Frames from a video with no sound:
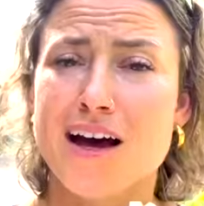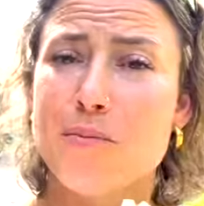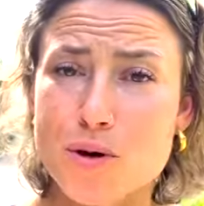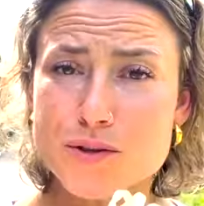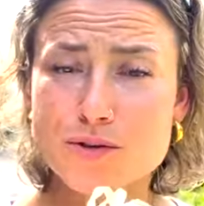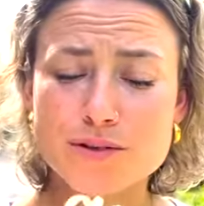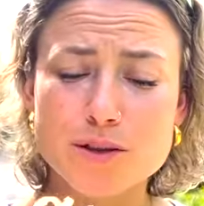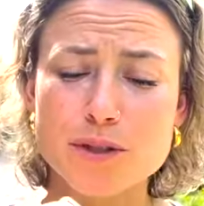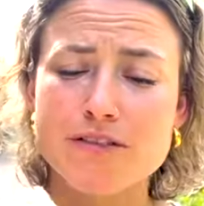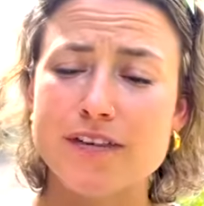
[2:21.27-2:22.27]
I'm also a really
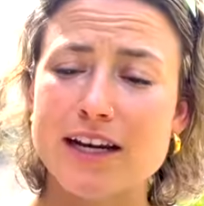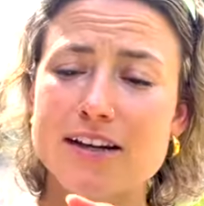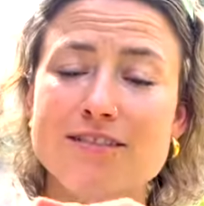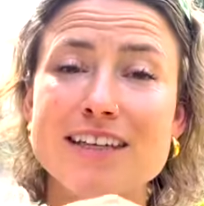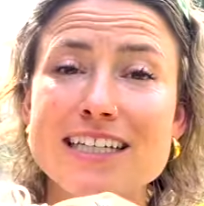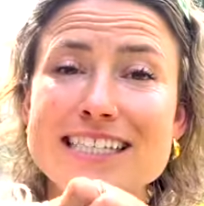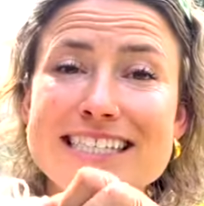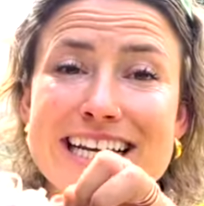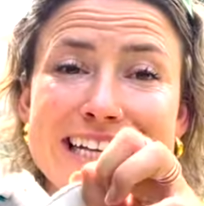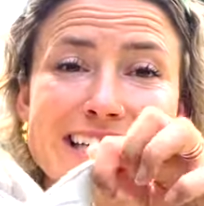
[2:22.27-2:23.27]
big fan of the
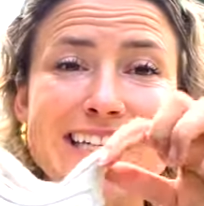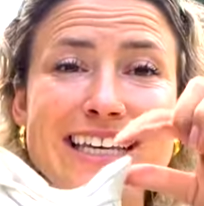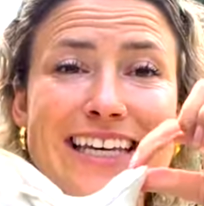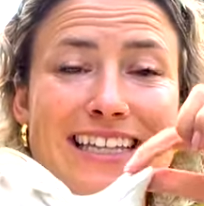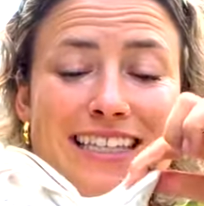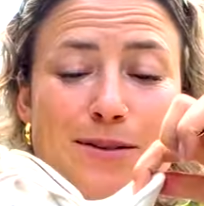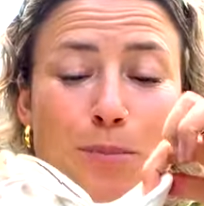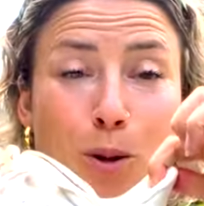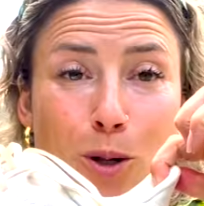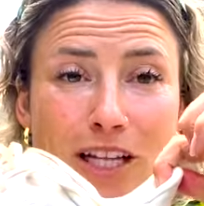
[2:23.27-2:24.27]
extended Achilles
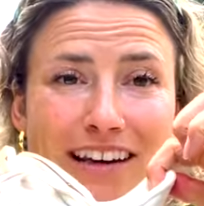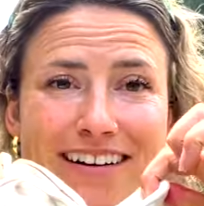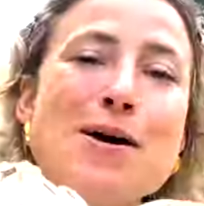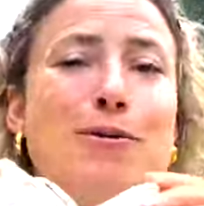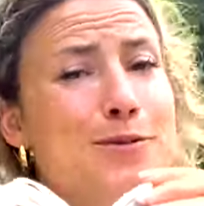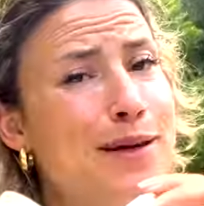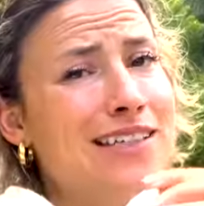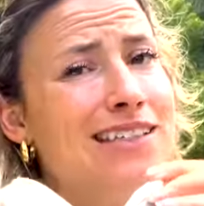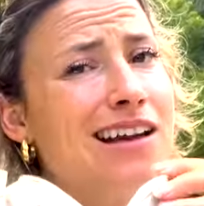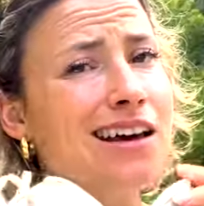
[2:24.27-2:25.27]
pull here, which
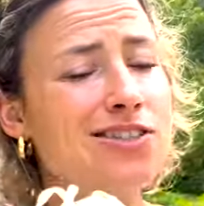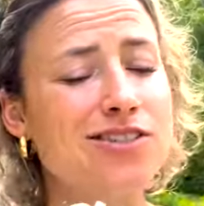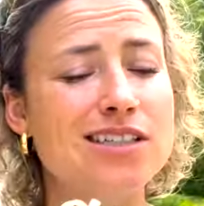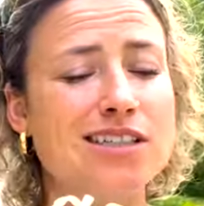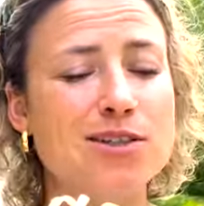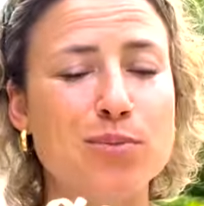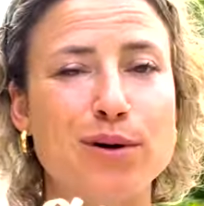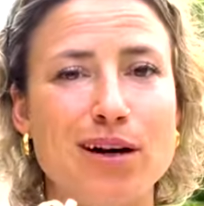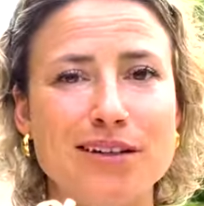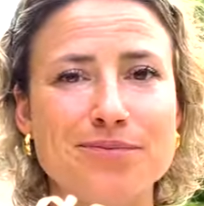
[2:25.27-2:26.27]
makes it extra easy to put on.